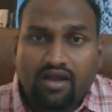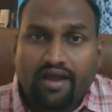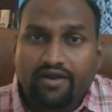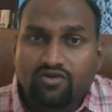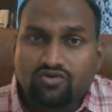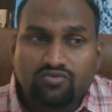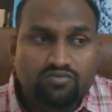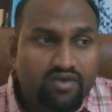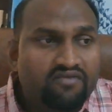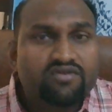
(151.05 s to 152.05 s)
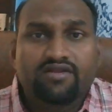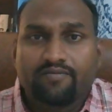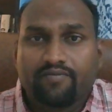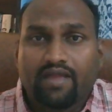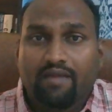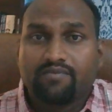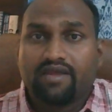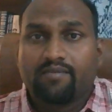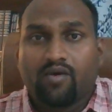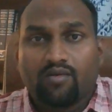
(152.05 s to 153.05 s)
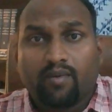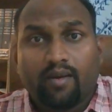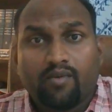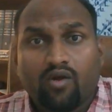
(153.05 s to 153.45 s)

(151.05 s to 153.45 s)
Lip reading: I do everything. I'm